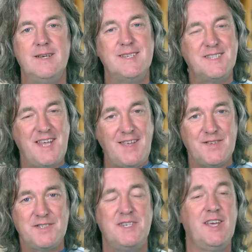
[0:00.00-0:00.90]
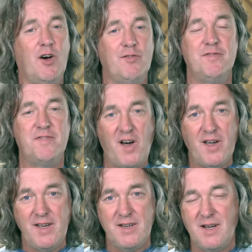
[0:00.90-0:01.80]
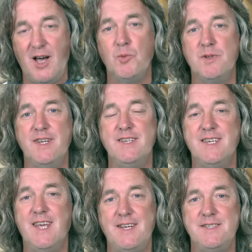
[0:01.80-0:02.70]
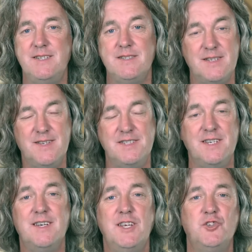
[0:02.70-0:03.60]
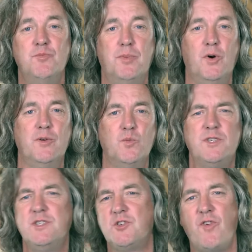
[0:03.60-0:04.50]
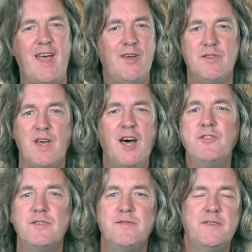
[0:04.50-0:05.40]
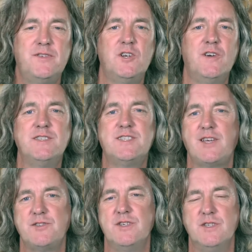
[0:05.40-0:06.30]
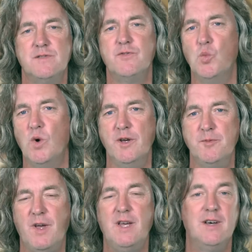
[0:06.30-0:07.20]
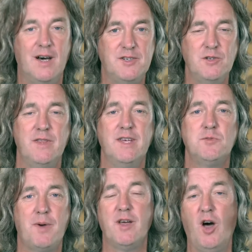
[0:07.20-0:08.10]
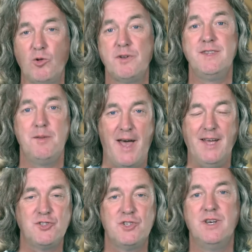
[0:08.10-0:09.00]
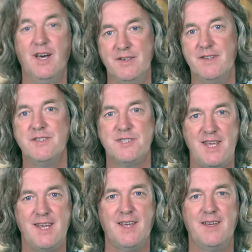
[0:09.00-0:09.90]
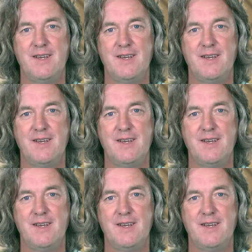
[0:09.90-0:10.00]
To set the stick on fire, I will need to get it to this ignition point, which is around 150 degrees Celsius for wood. I do this by holding the match under the stick.